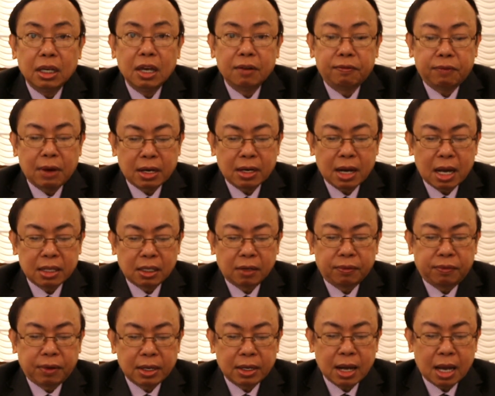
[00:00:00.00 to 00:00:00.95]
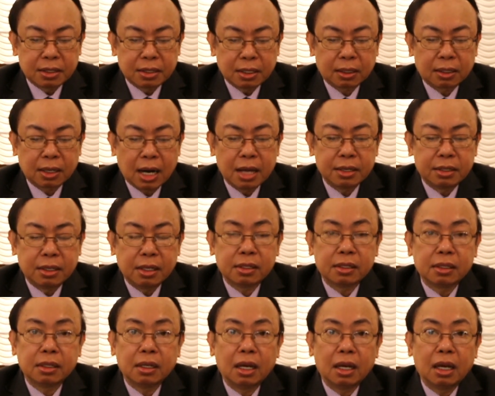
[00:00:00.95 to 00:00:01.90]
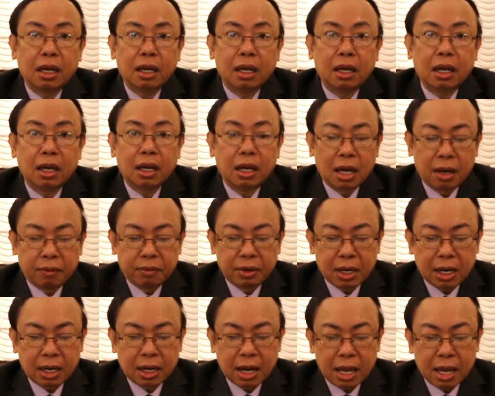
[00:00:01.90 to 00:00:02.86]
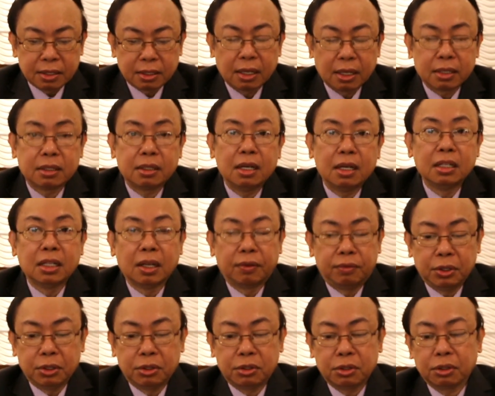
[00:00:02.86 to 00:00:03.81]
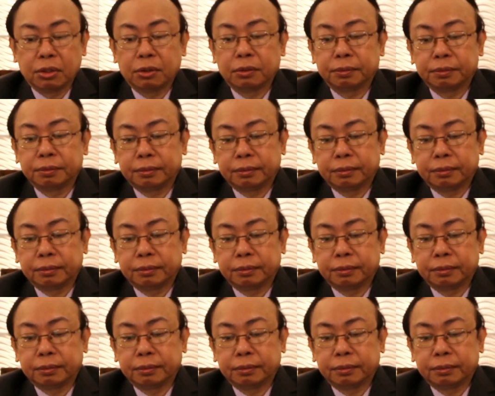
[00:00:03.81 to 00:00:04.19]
if another financial crisis ever arises in the future.